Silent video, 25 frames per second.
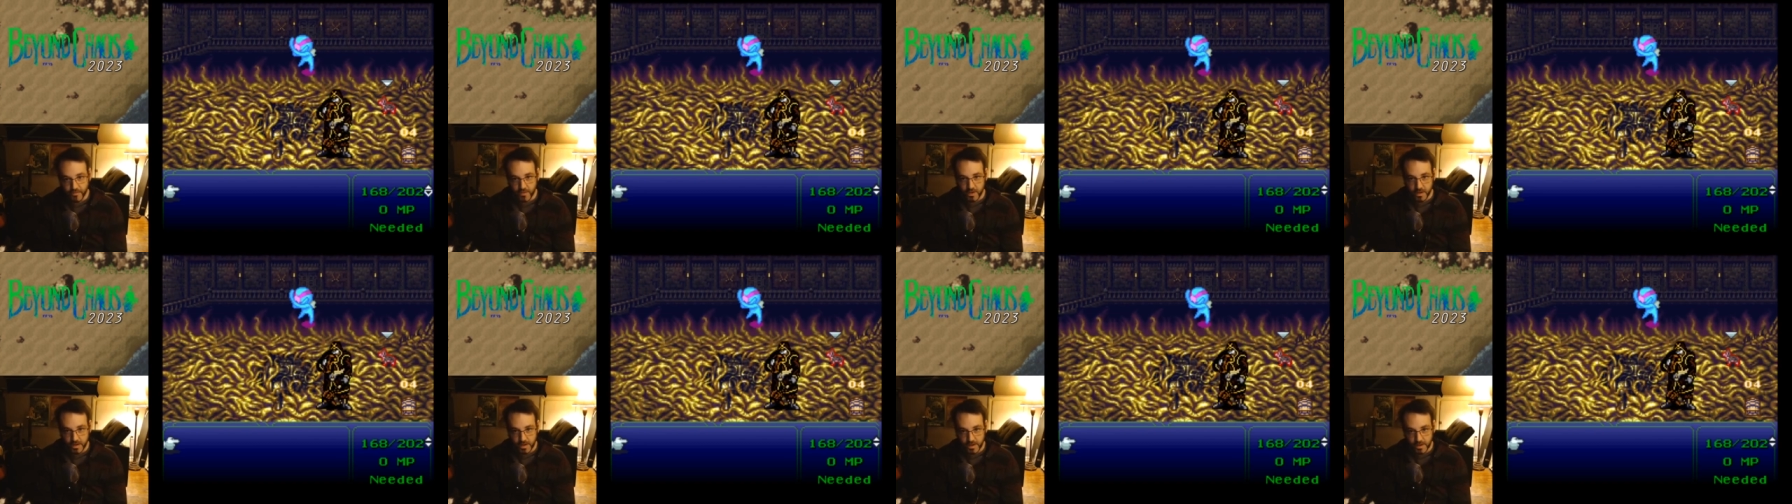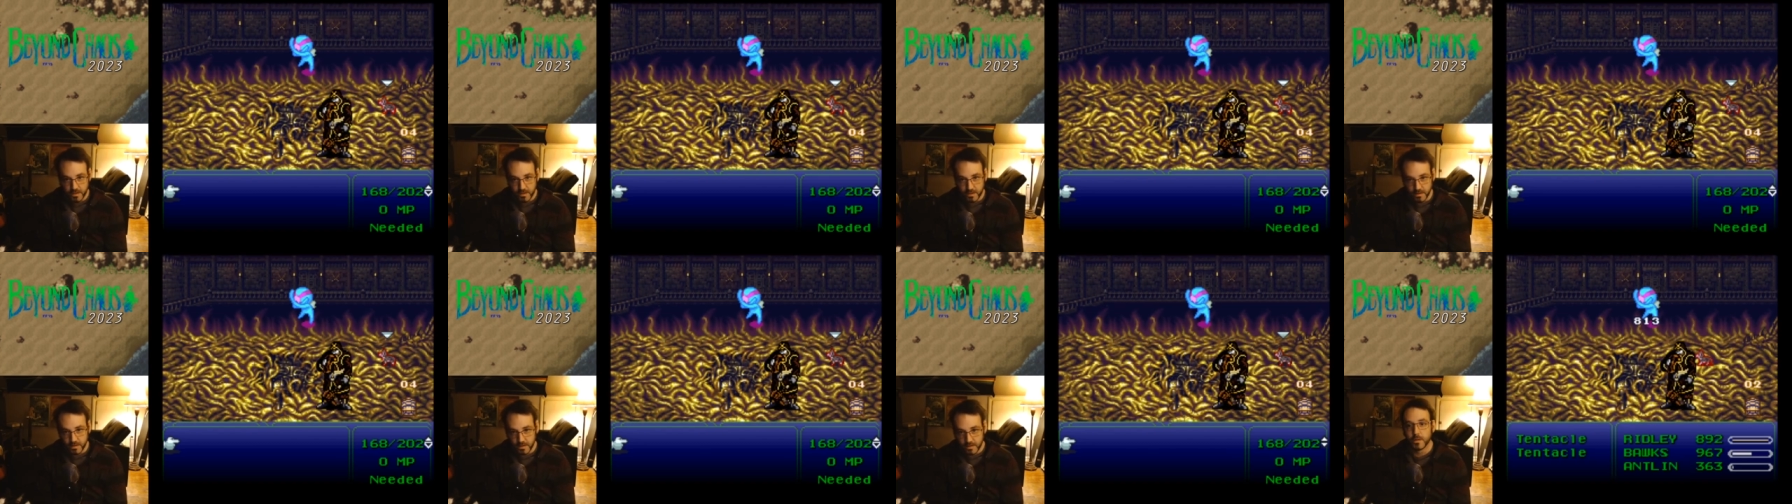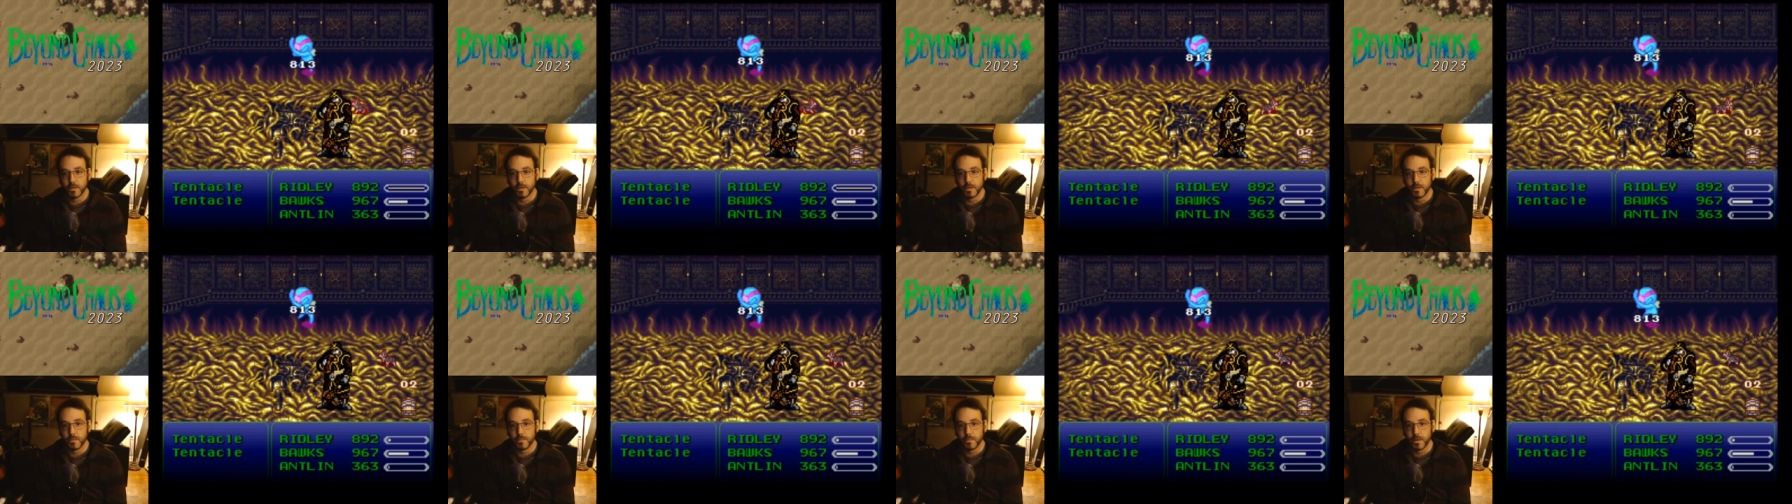fine.
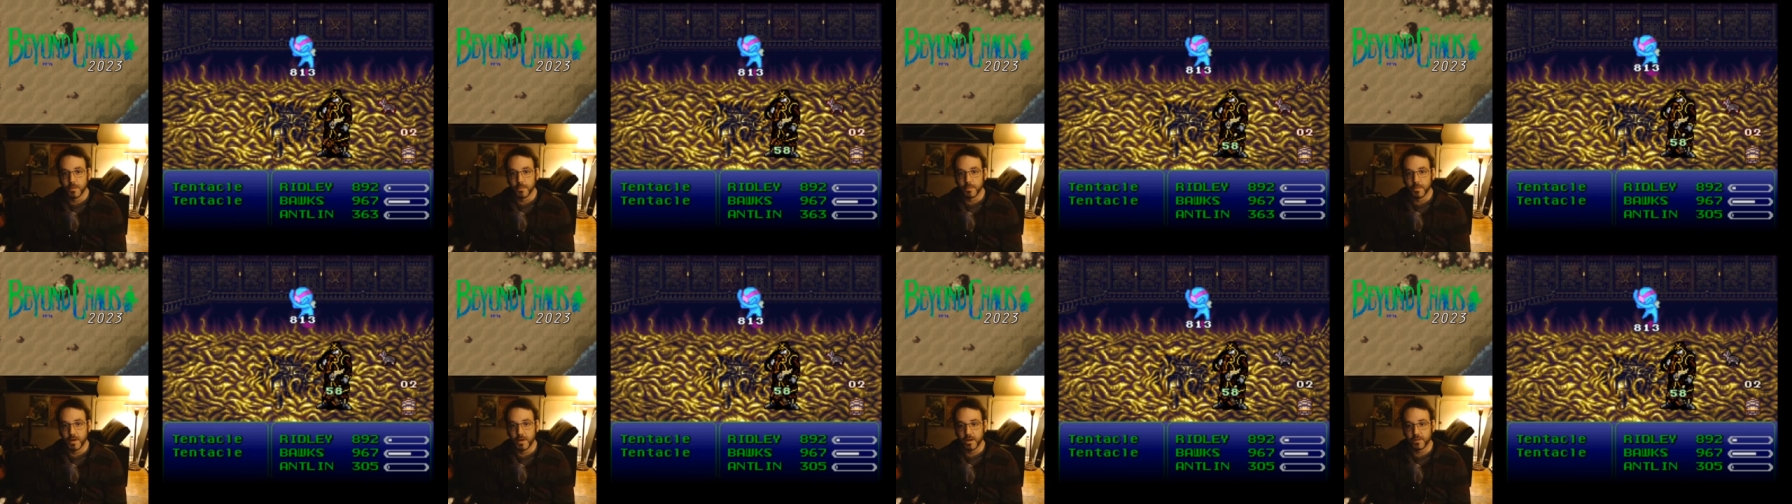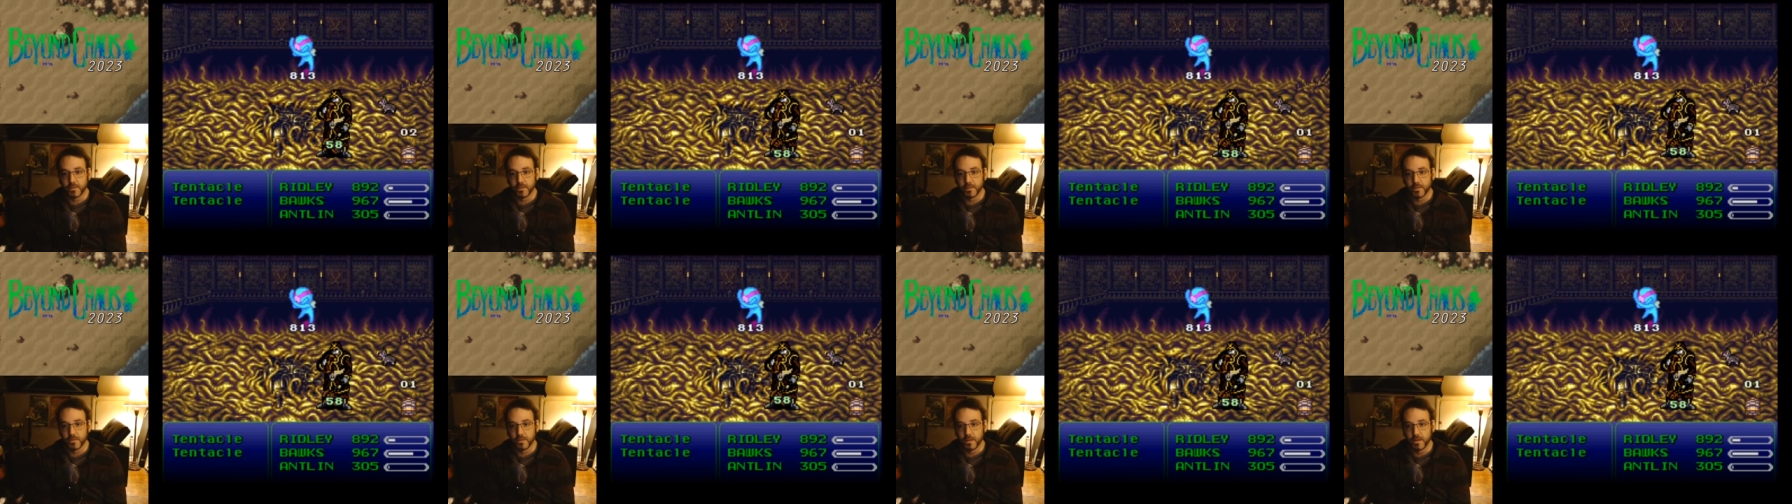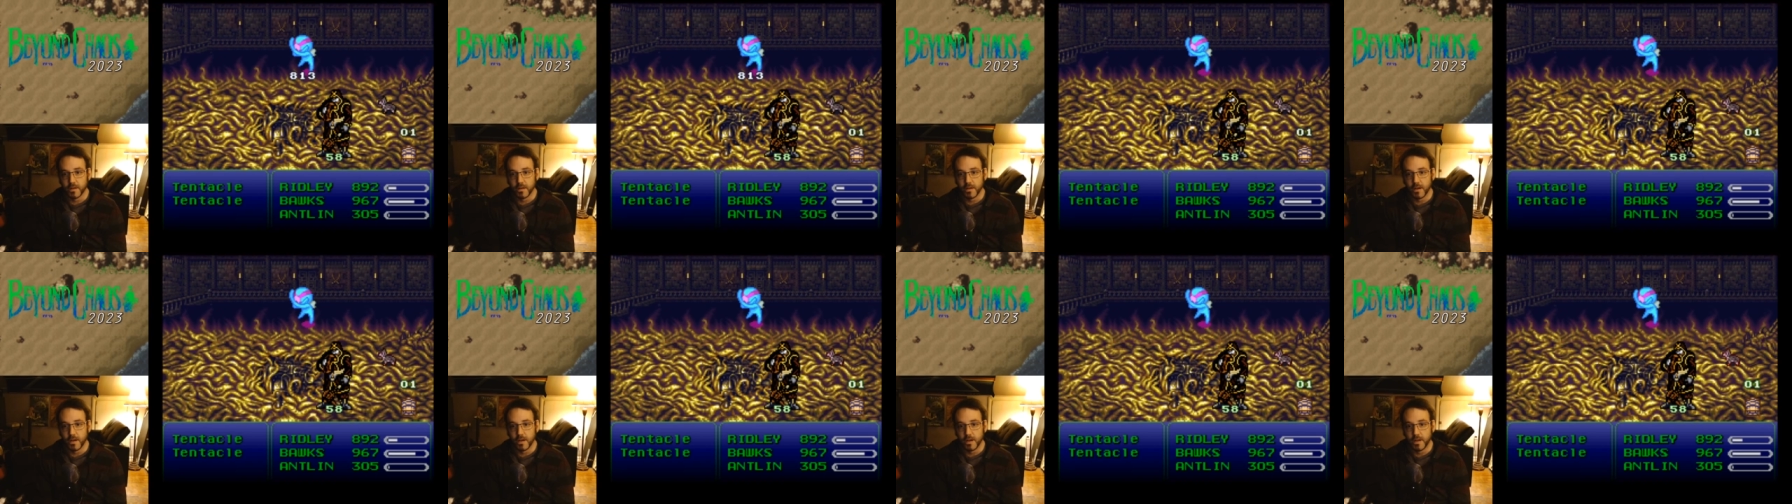My box is
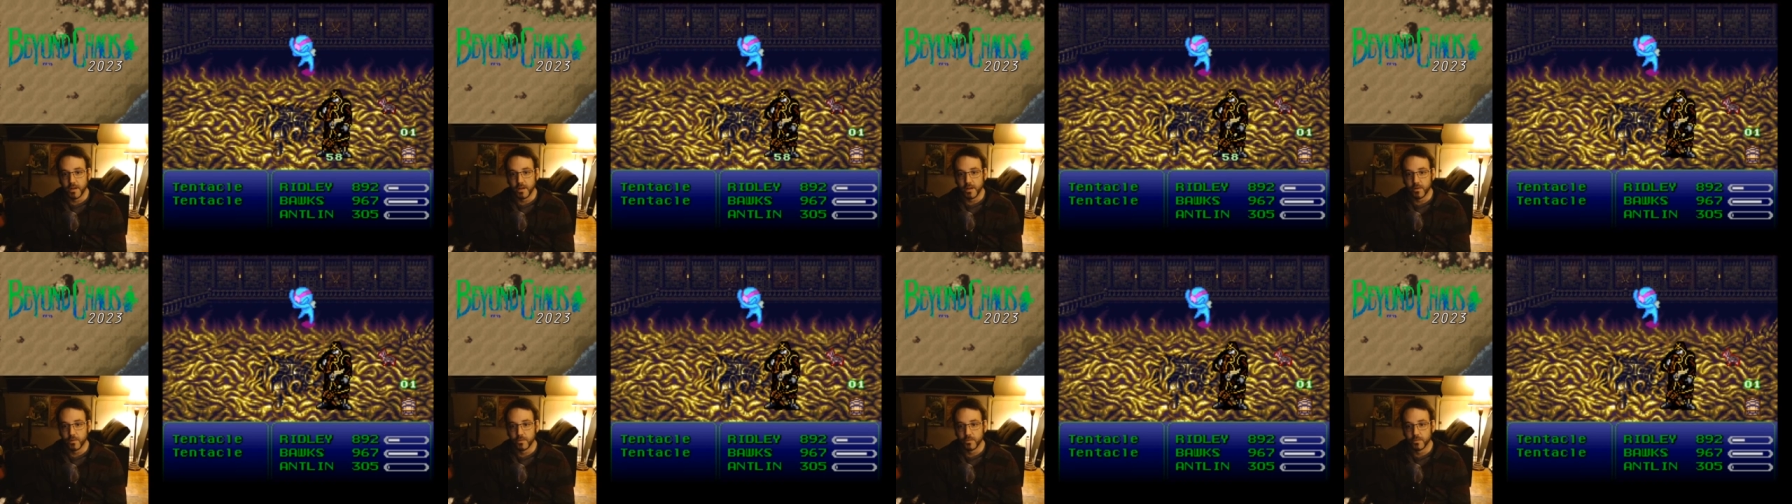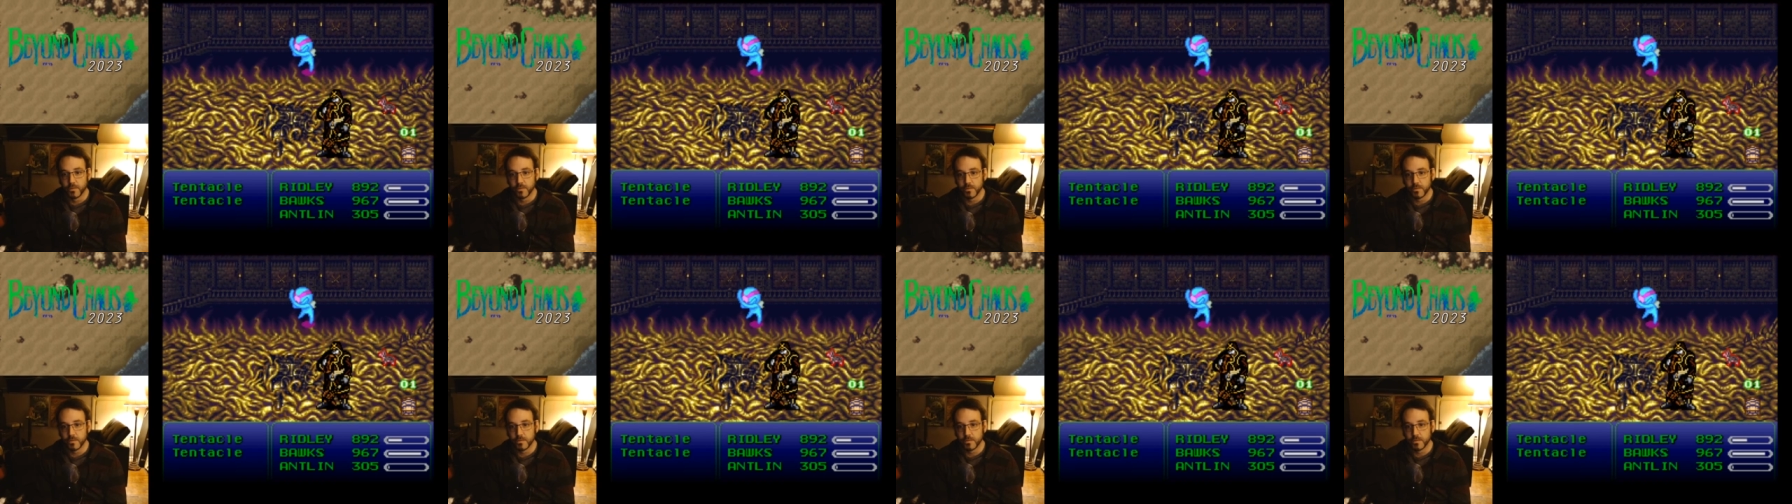gonna die now.